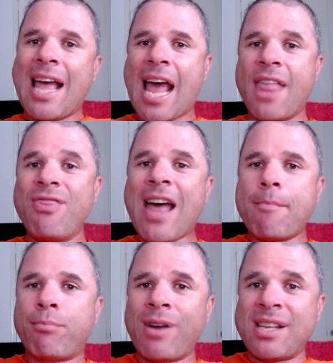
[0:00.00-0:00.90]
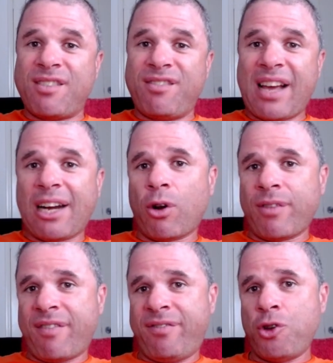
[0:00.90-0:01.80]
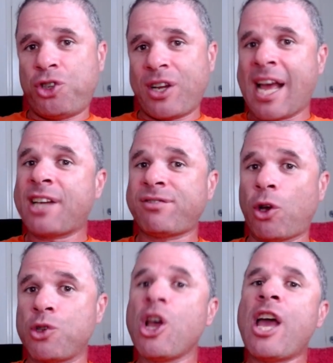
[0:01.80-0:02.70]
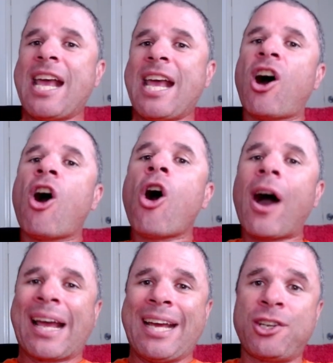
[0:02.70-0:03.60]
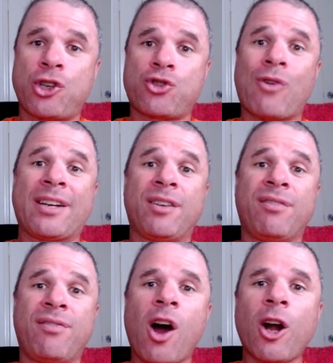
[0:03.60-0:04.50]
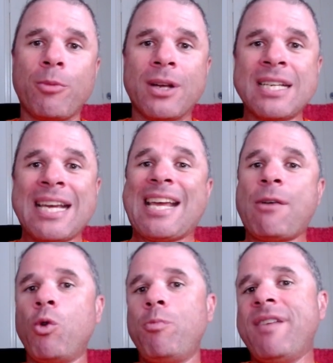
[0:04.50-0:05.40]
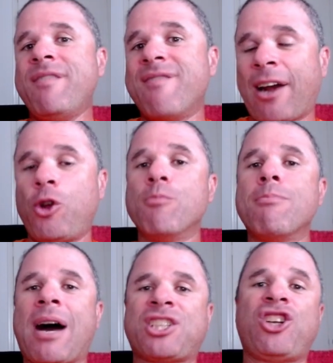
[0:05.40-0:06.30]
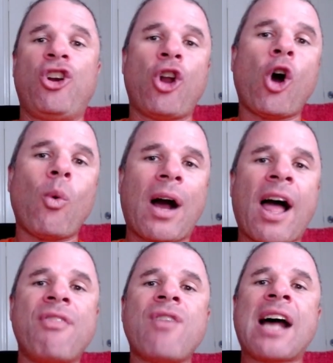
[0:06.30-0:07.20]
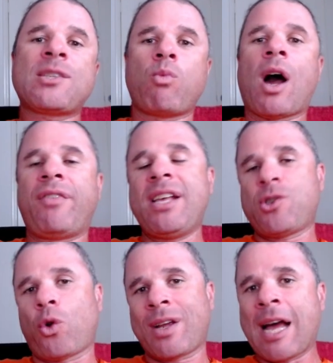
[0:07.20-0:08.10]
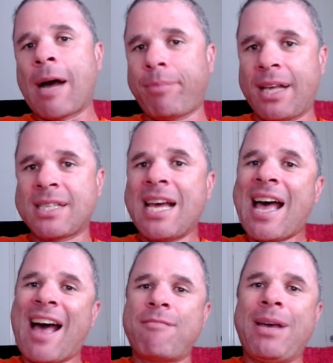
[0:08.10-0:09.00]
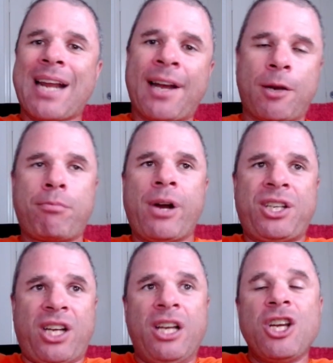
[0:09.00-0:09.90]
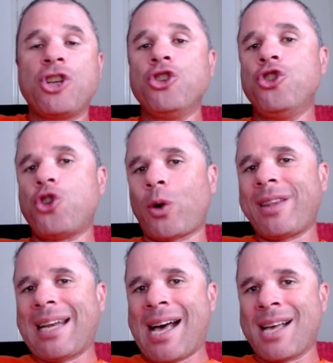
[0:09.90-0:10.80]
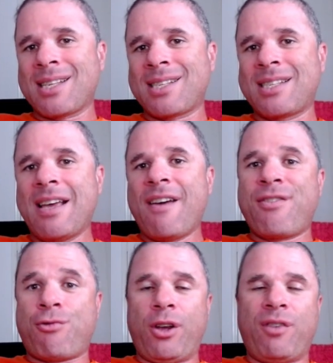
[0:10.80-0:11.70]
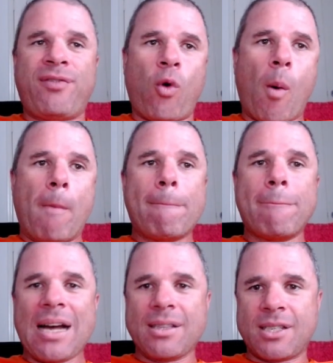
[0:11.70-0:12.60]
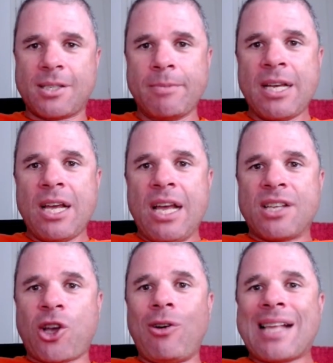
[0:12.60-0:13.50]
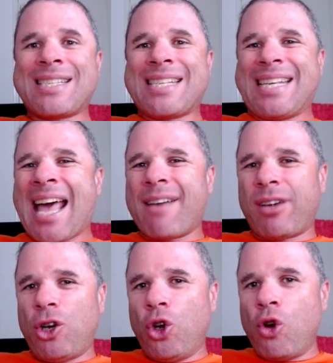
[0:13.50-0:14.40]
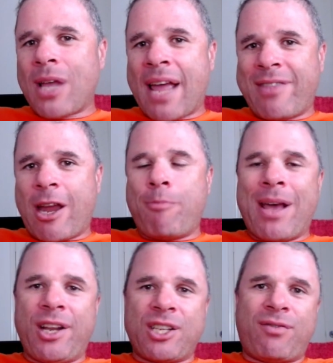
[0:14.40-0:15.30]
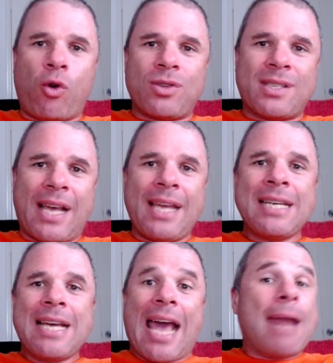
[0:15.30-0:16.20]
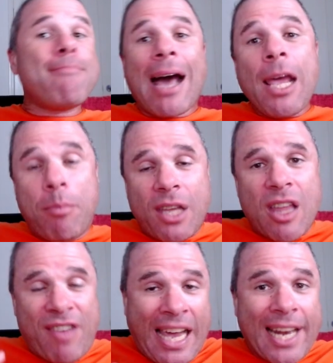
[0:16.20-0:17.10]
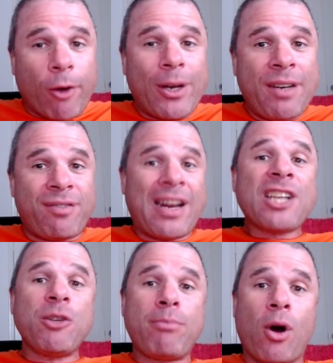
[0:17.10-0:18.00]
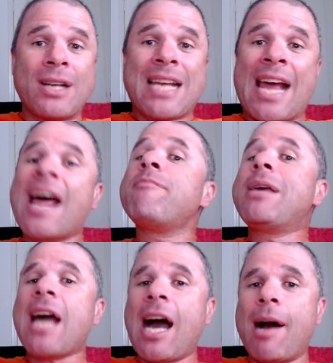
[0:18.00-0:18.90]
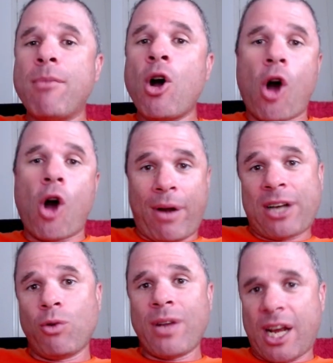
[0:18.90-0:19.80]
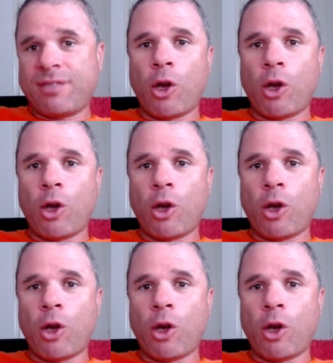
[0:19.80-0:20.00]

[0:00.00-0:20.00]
And that present value of their future cash flows in a high interest rate environment would be valued much lower. And that's why these sort of companies have been under pressure during the last 3 or 4 months. So let's have a look at their Appendix 4C, and maybe they've hit an inflection point and have become operational cash flow